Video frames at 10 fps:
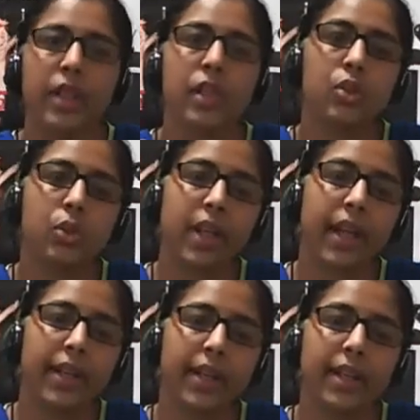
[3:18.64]
So the
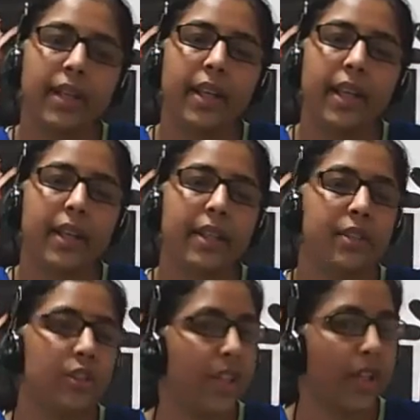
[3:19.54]
internal
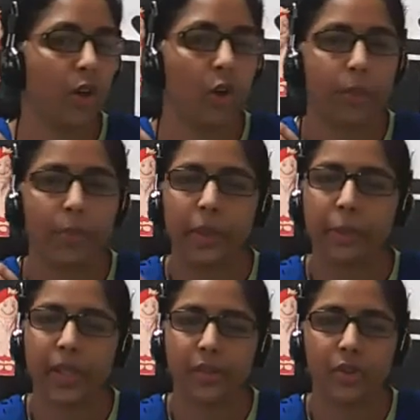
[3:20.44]
energy cannot be
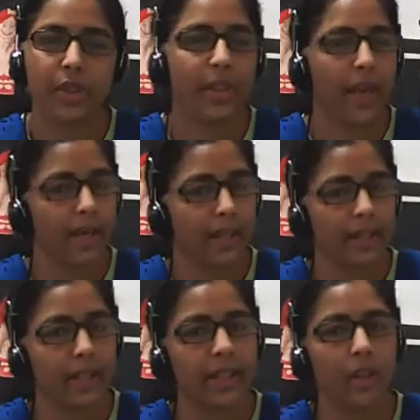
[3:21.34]
measured
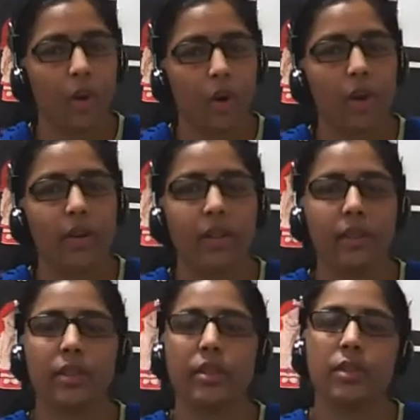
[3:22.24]
directly or
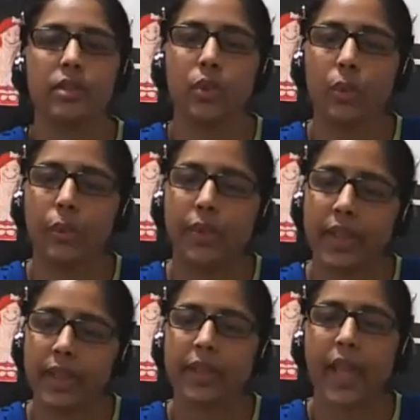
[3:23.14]
known
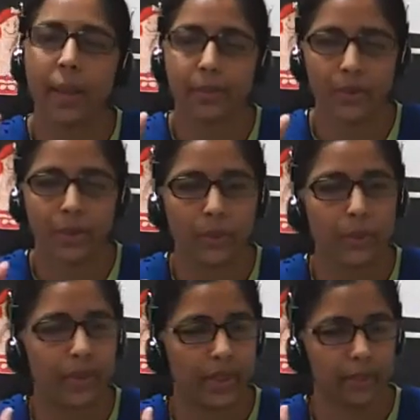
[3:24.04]
in
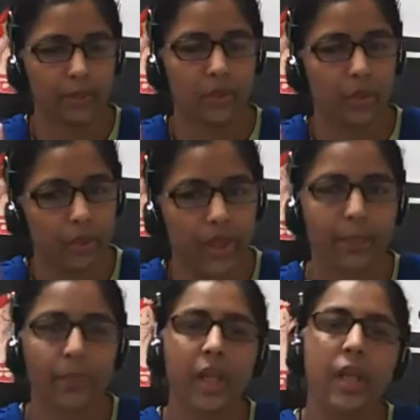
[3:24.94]
absolute terms. Okay.
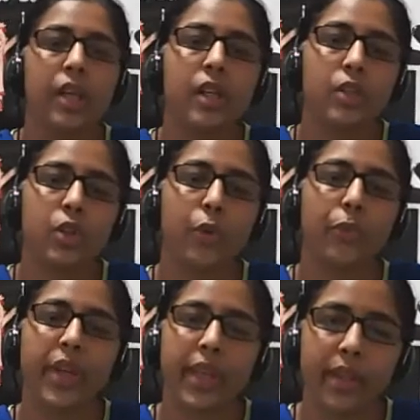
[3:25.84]
So
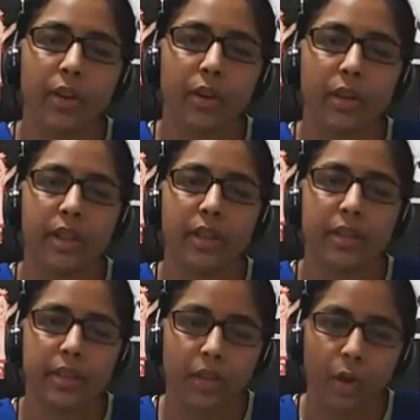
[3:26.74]
we can
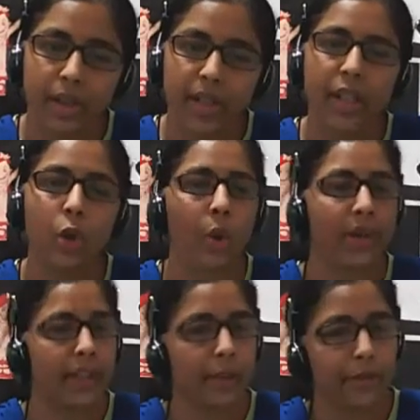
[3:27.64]
only
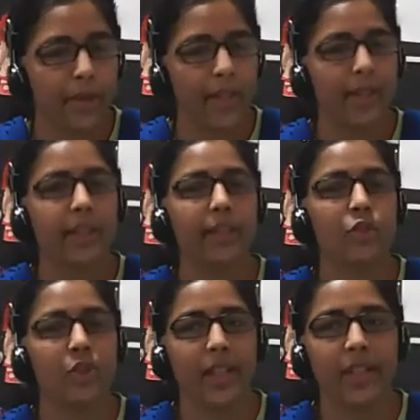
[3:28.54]
quantify
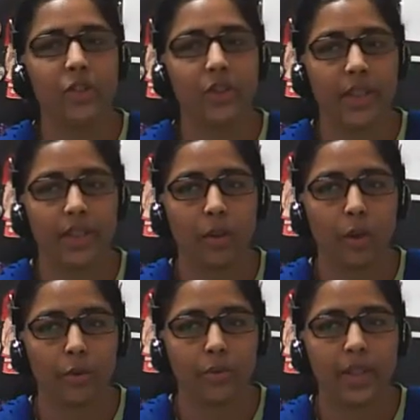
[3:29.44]
change
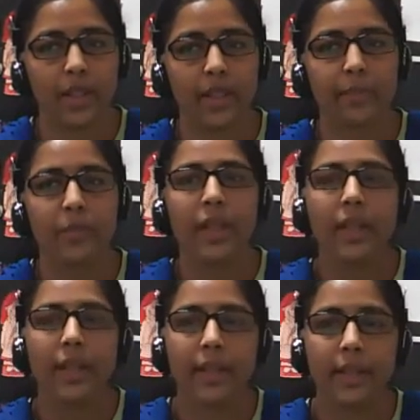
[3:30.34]
of the
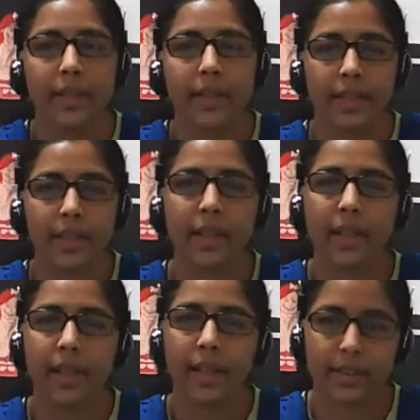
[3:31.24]
internal
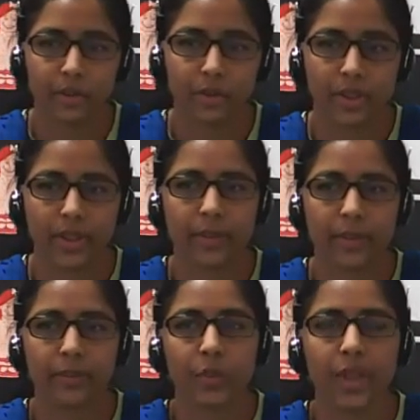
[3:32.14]
energy.
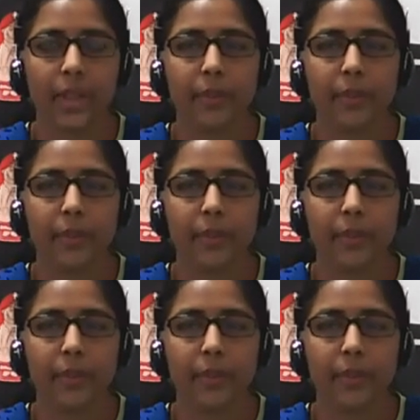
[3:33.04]
Okay.